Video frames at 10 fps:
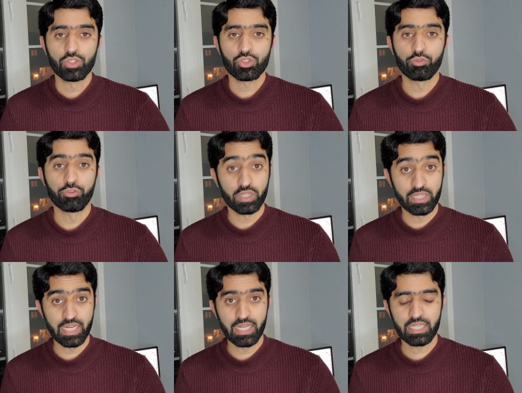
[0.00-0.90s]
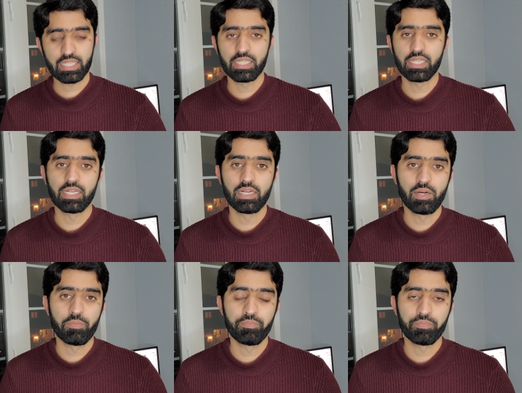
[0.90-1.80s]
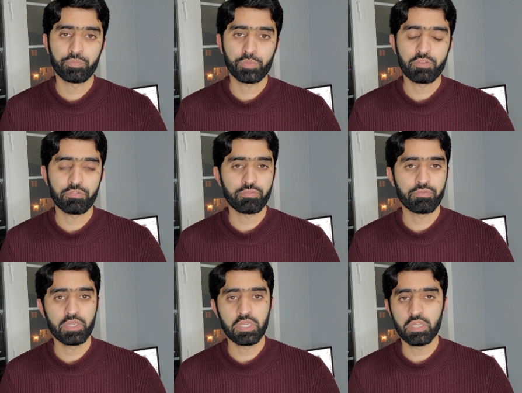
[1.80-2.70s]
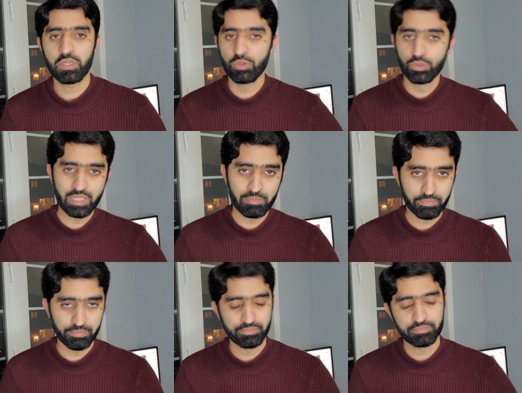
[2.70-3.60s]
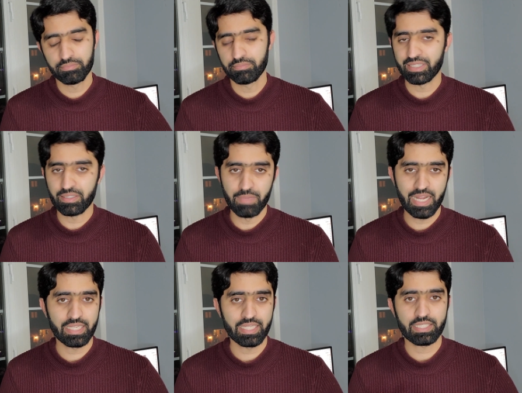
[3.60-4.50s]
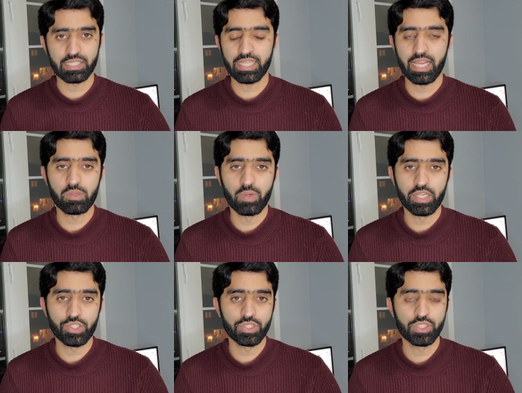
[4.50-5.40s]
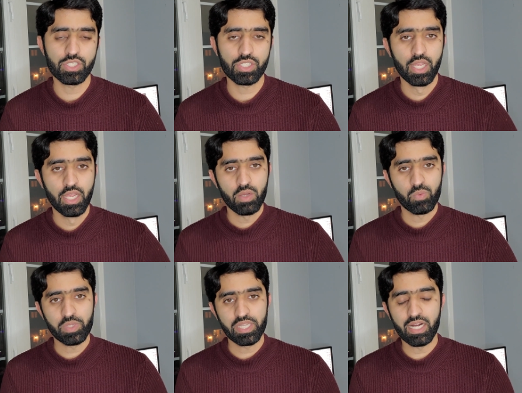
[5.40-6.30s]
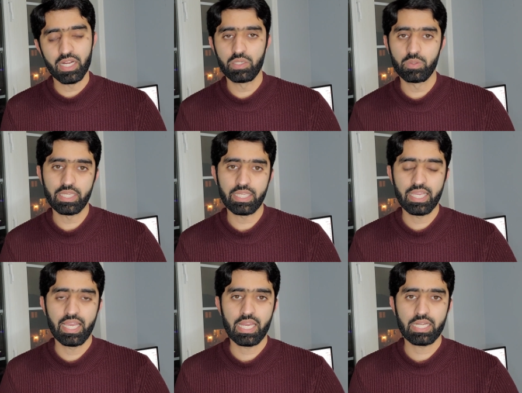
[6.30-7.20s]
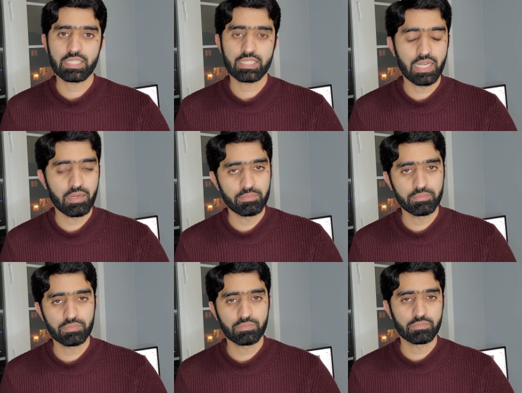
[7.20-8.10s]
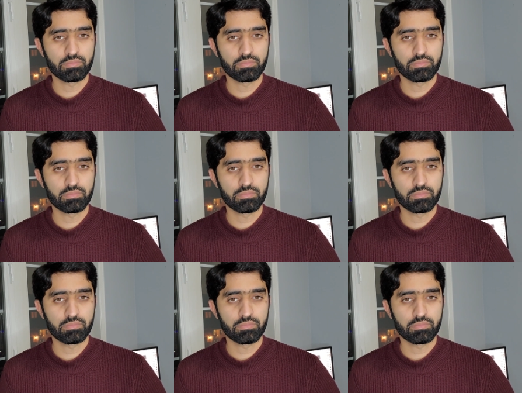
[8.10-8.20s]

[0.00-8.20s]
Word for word: So for that, um, if we do some mathematics and calculations, we are looking at some